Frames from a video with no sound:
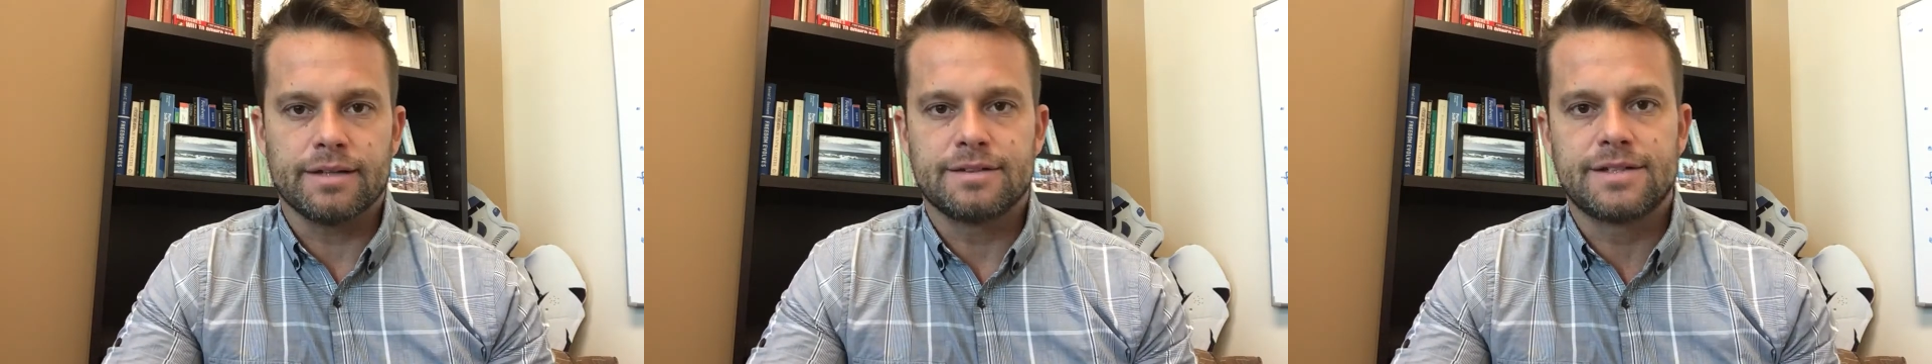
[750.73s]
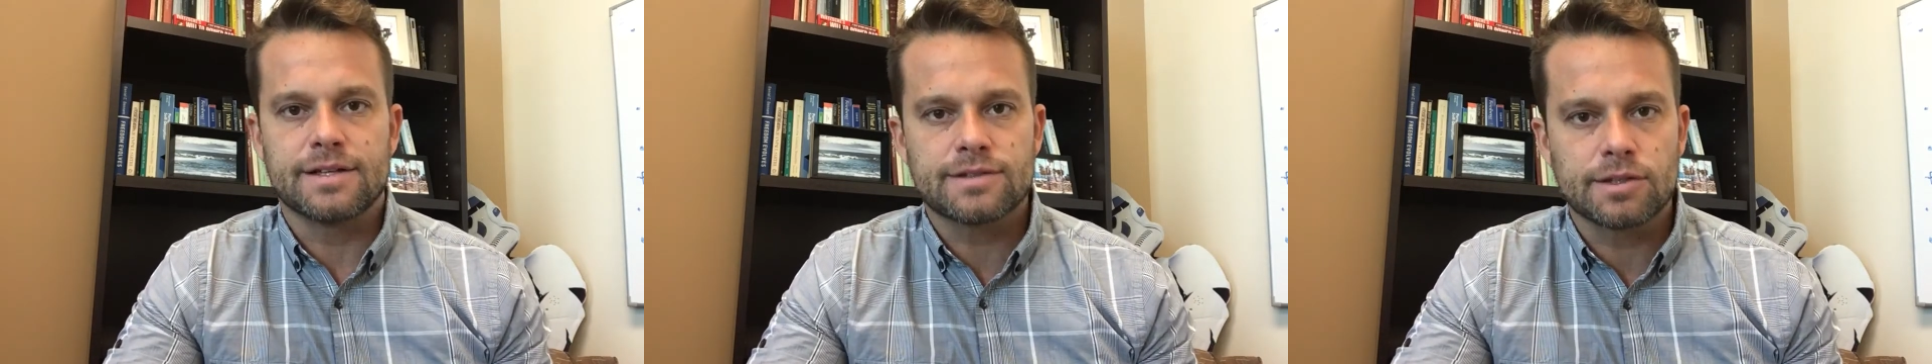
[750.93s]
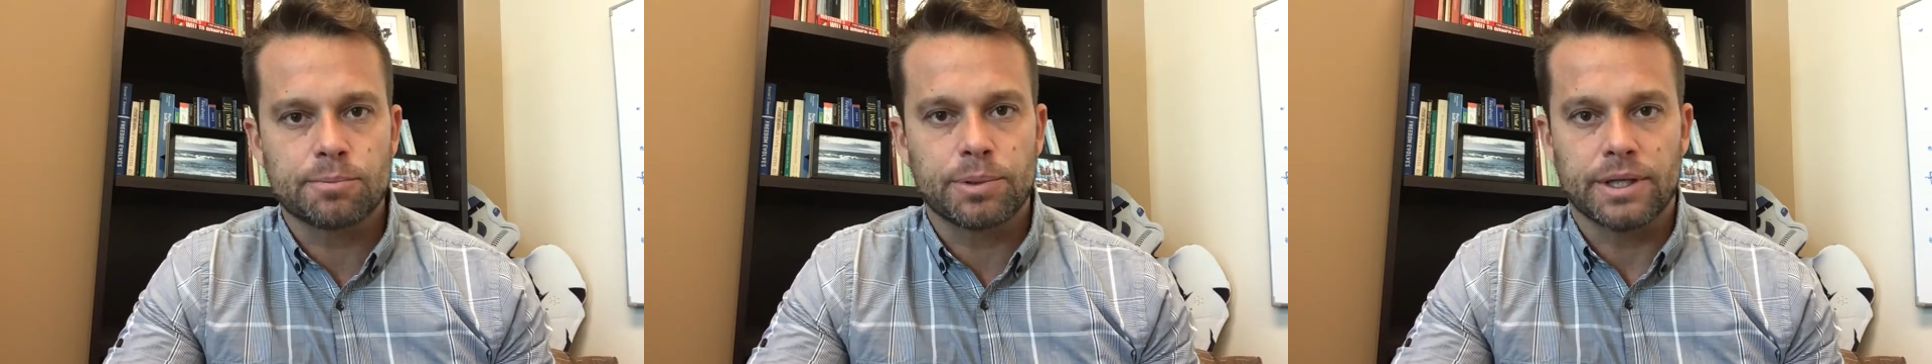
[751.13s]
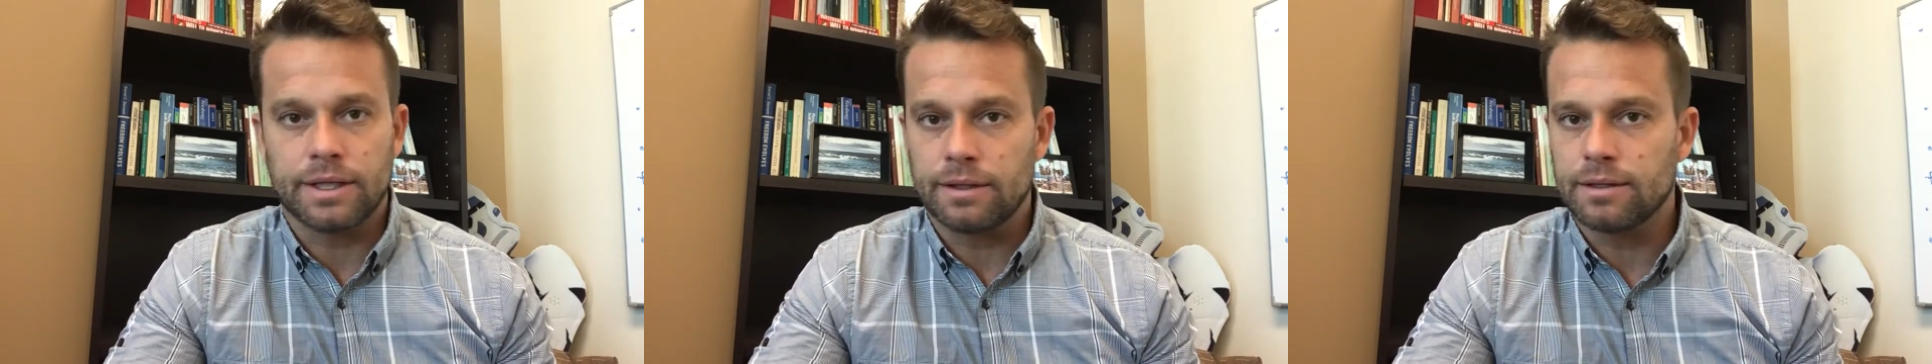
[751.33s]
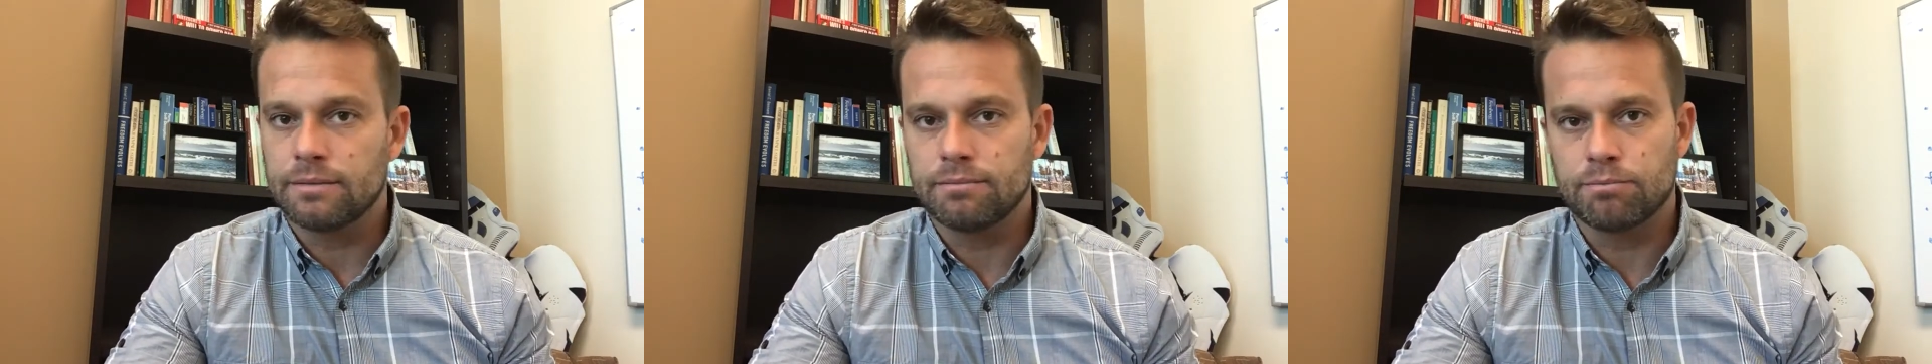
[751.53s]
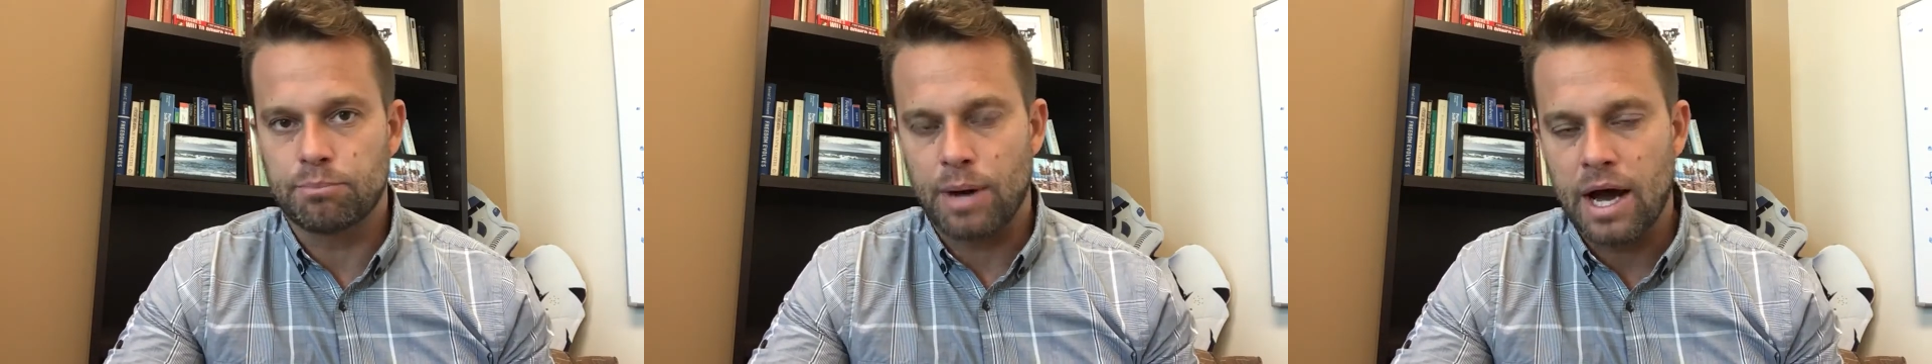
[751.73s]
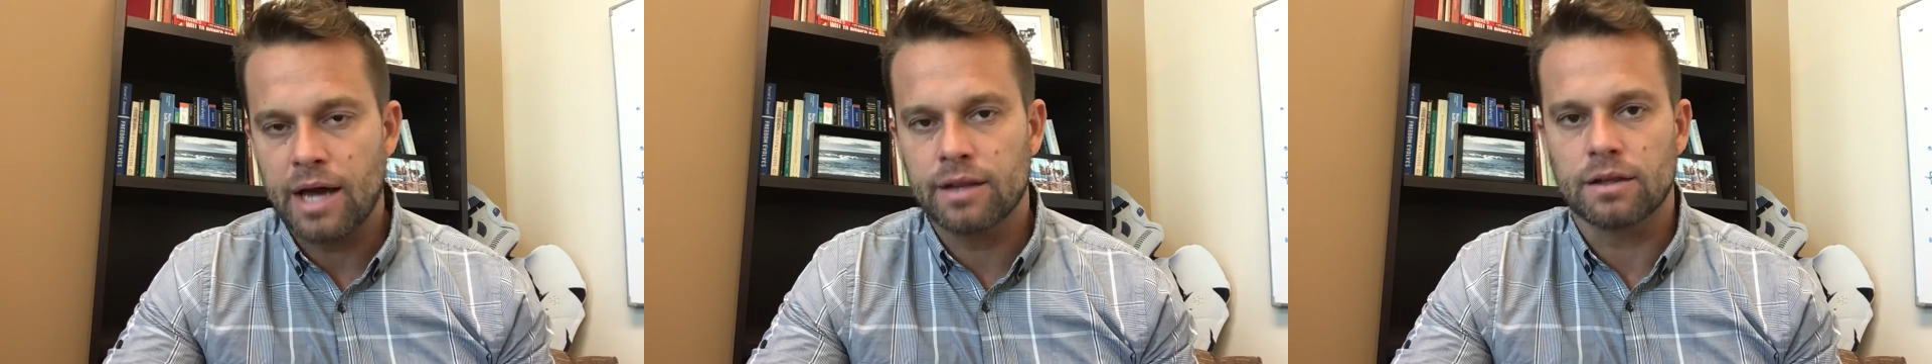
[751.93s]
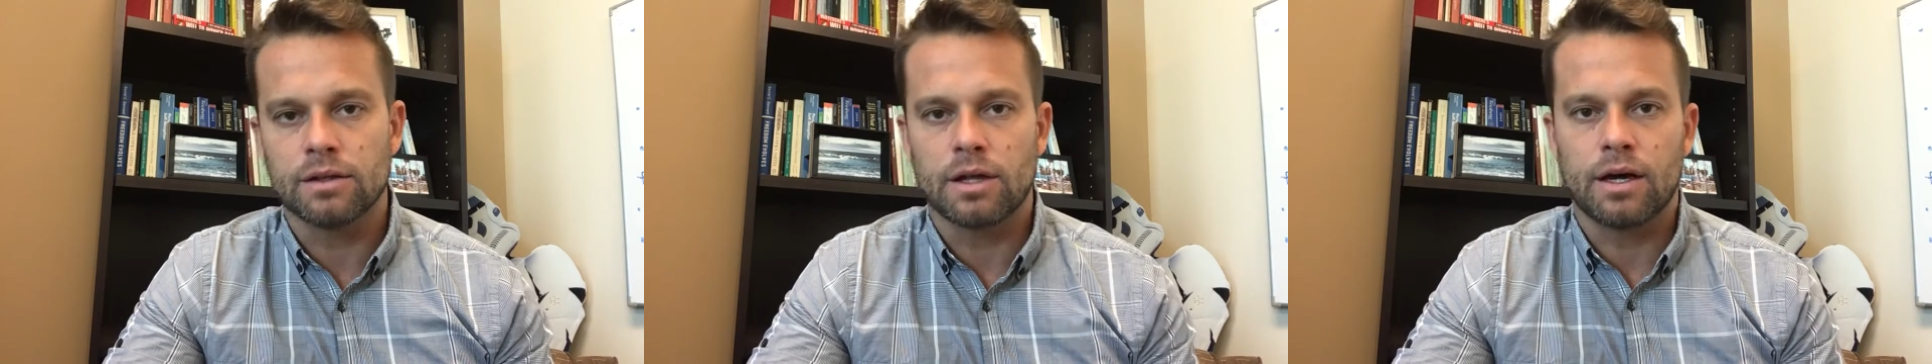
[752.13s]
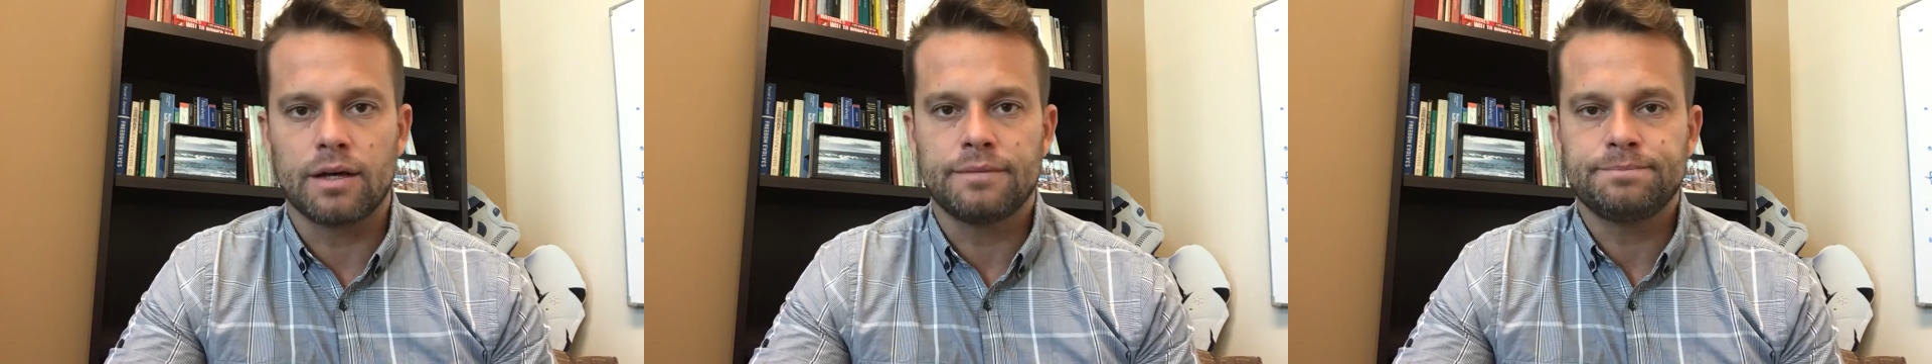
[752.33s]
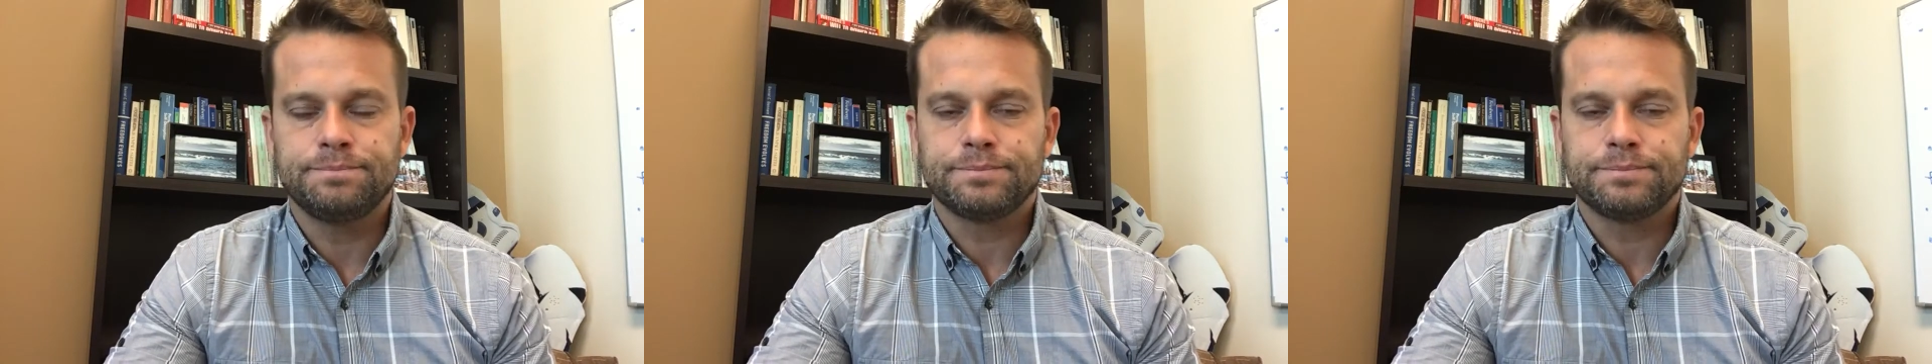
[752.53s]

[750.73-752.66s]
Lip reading: disciplined by the law